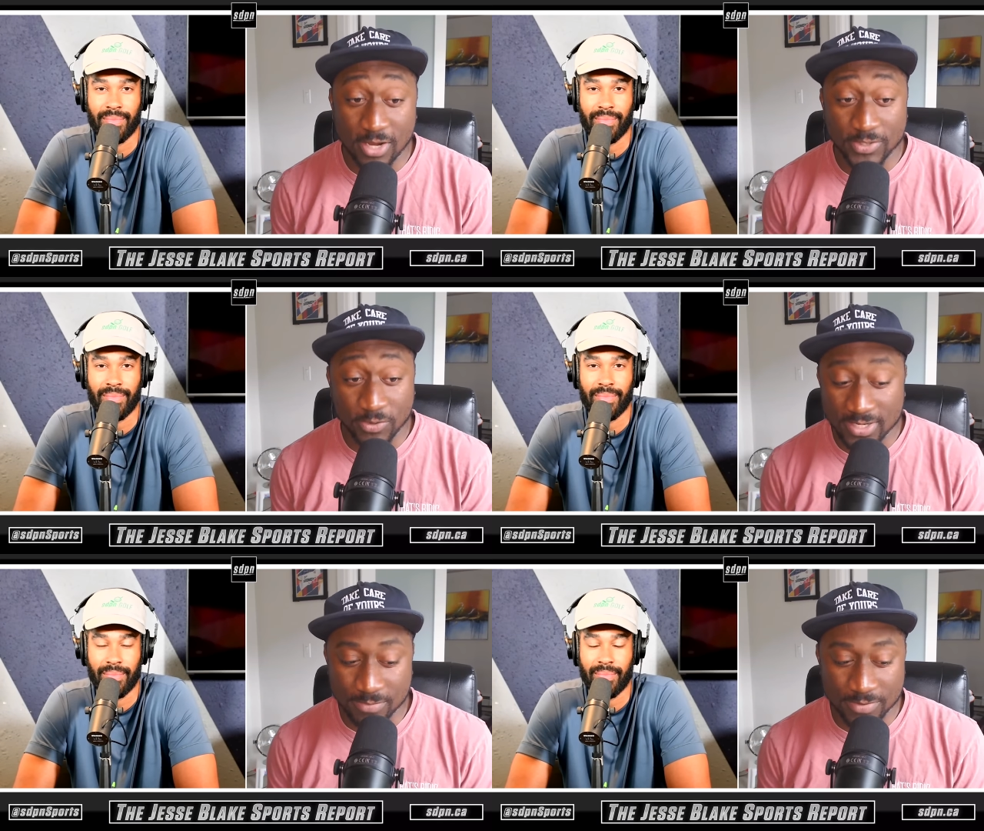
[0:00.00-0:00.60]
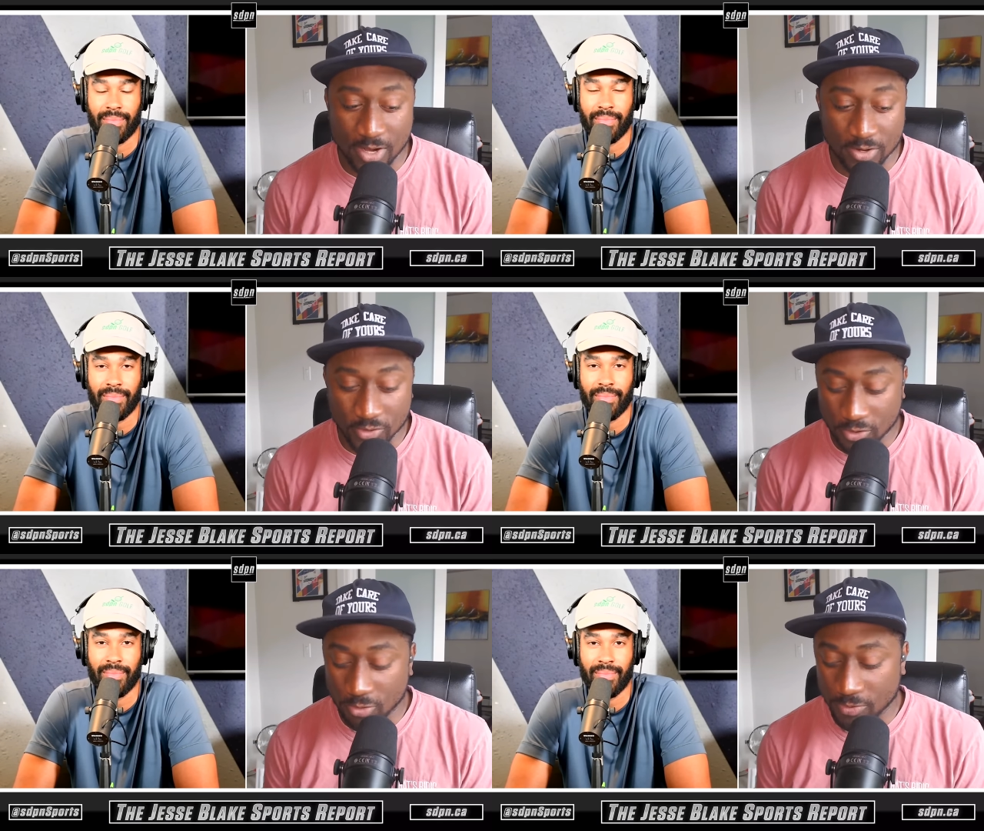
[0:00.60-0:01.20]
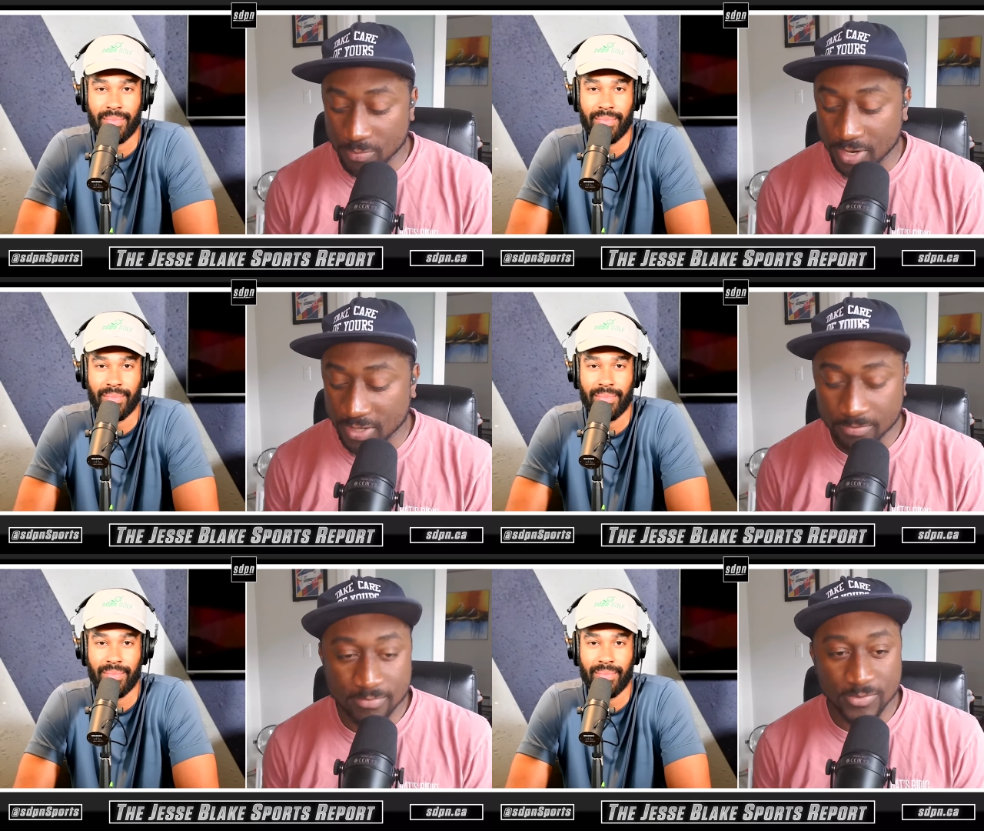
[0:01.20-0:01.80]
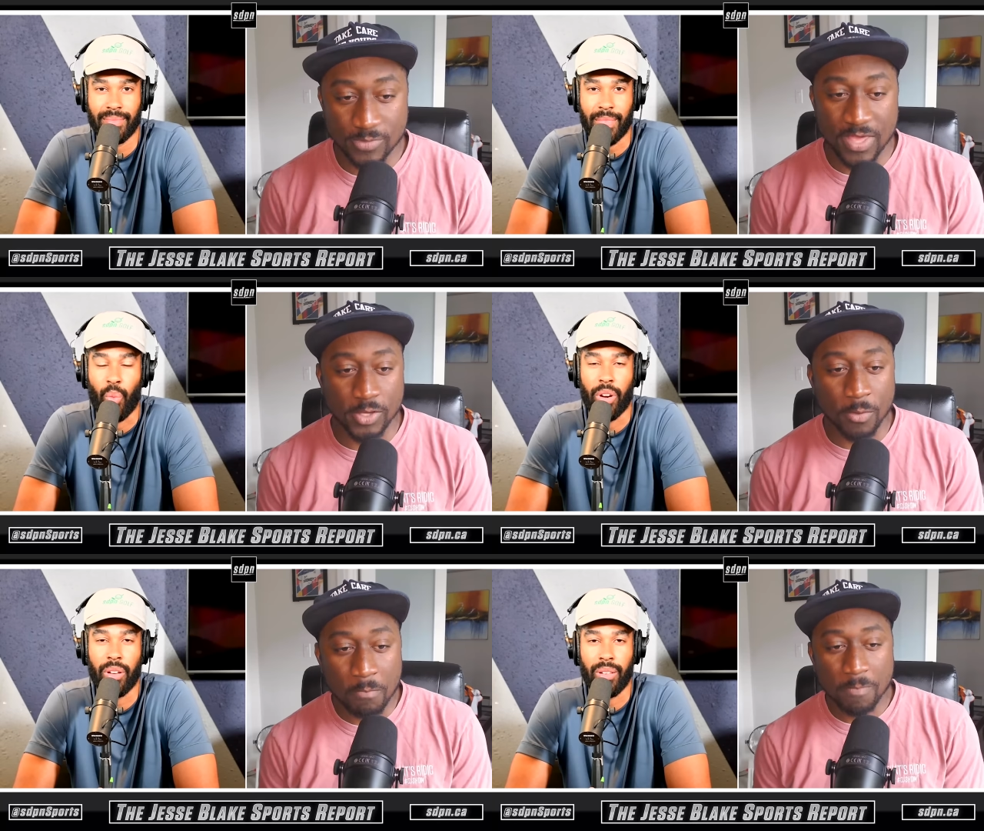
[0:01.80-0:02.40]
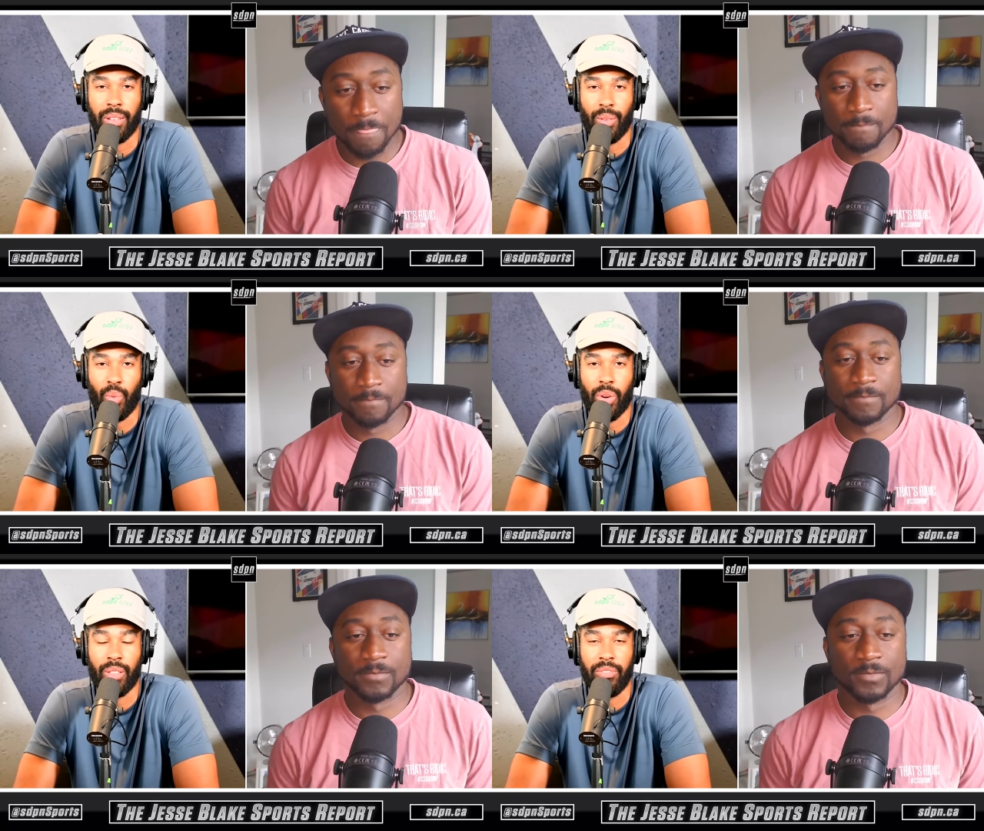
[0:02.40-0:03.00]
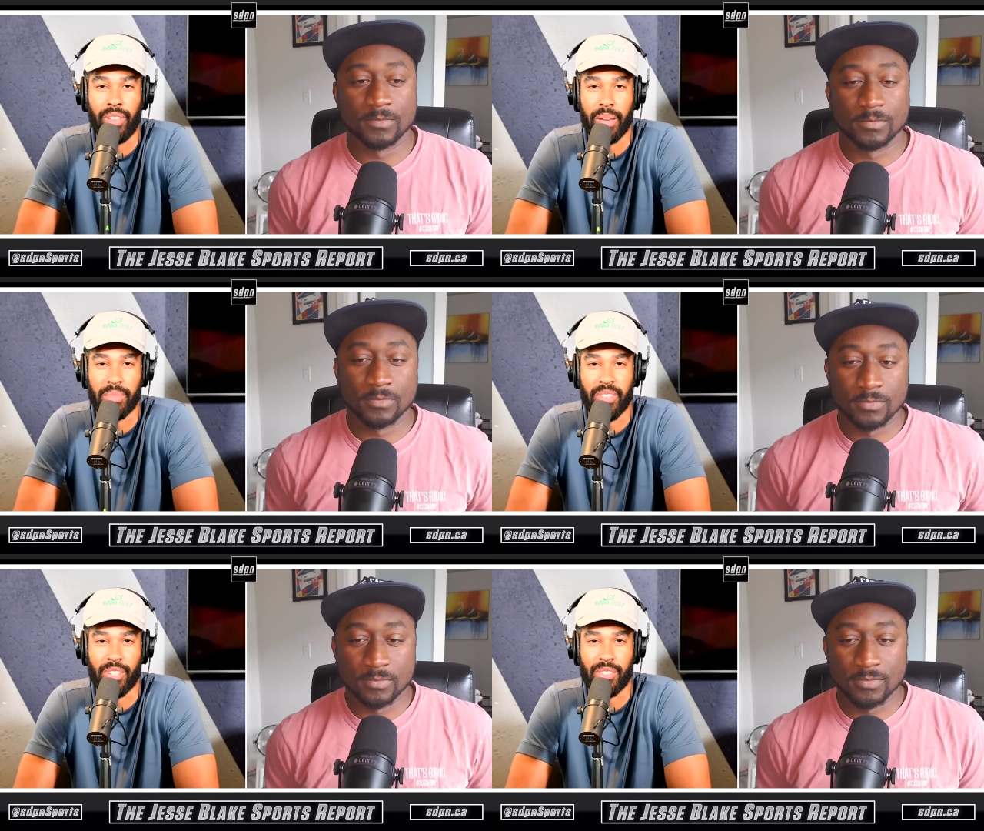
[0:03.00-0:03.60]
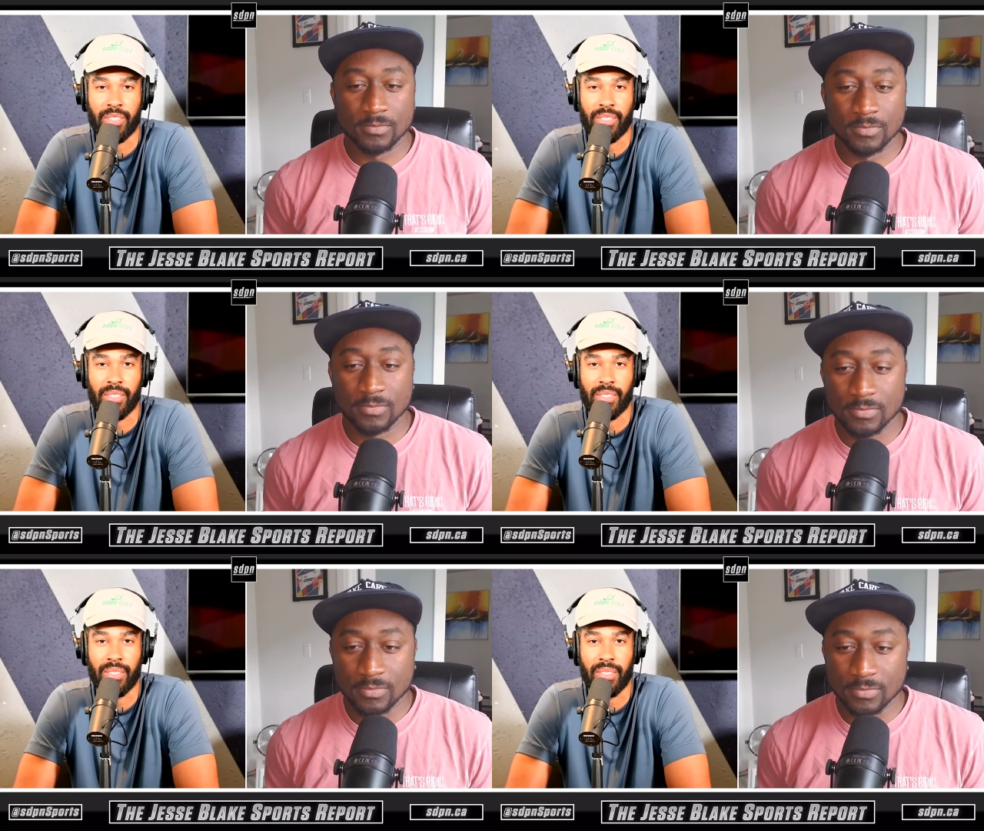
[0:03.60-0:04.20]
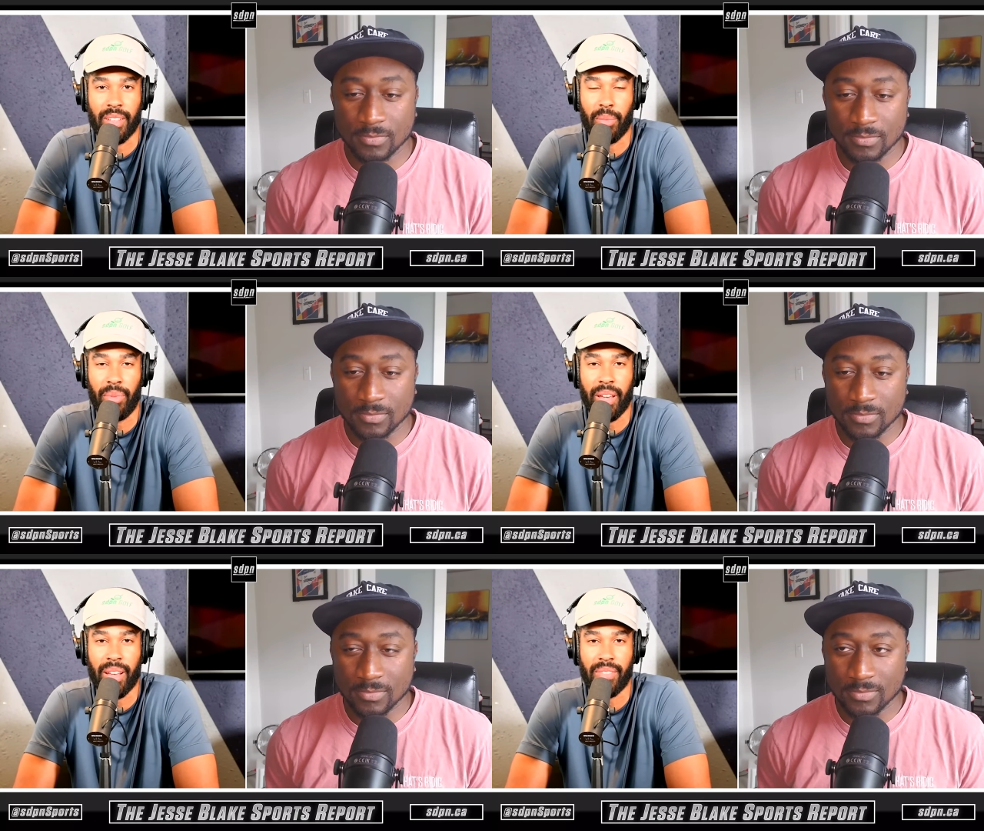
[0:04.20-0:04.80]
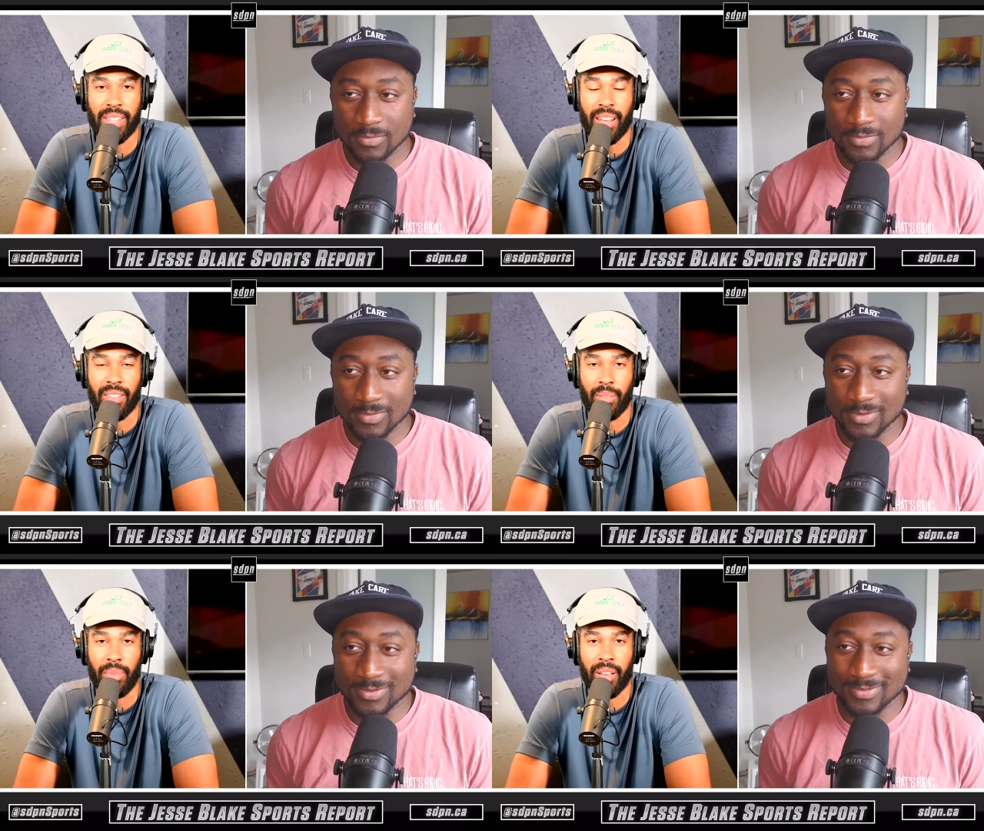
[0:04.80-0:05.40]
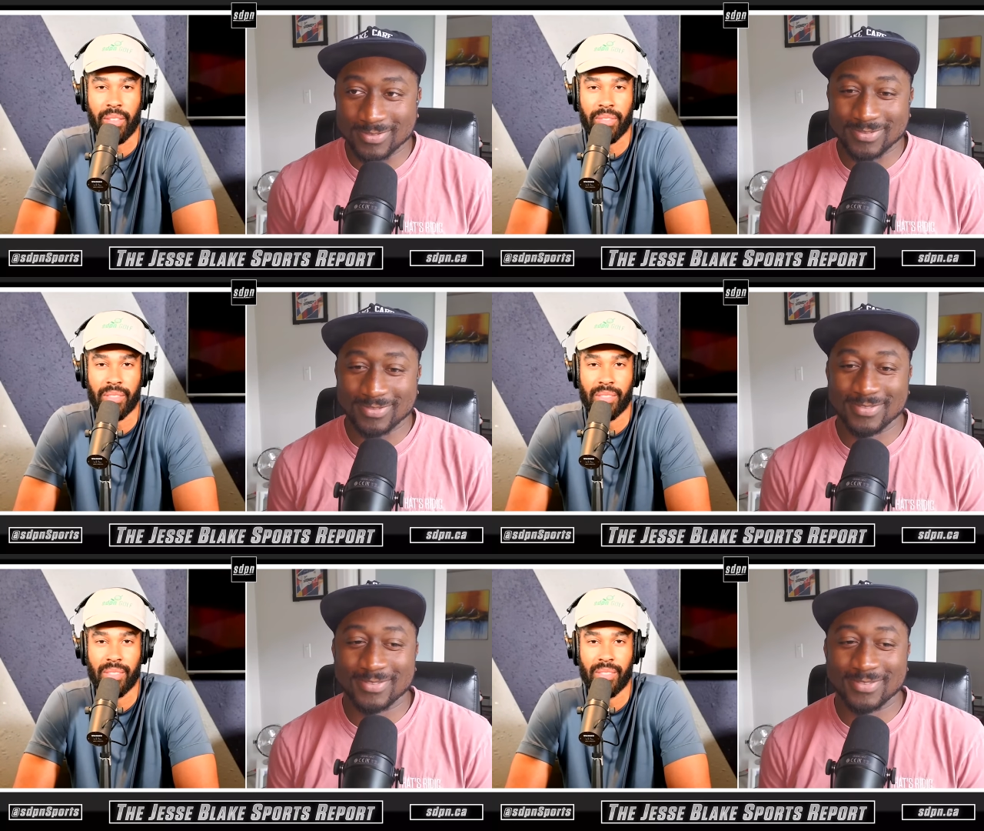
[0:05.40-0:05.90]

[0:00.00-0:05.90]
Speaker 1: it's always great to be on your show with you, buddy. So thank where, you.
Speaker 2: Where did the Flames finish this season? In the playoffs? Out of the playoffs?